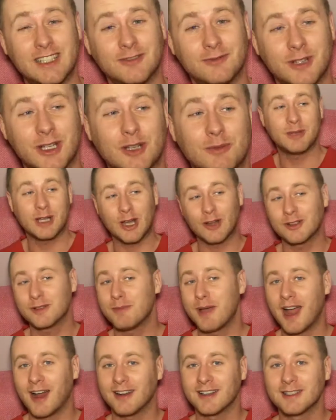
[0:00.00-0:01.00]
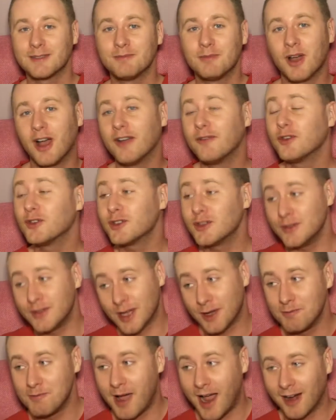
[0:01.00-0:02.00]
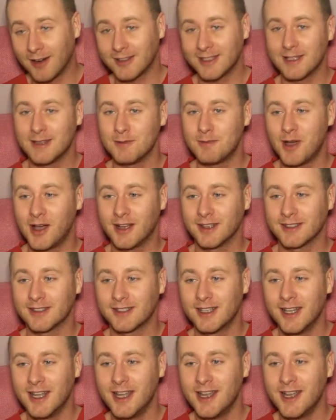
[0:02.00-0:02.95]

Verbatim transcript: We could be going to Paris. But I've also done Paris in the past,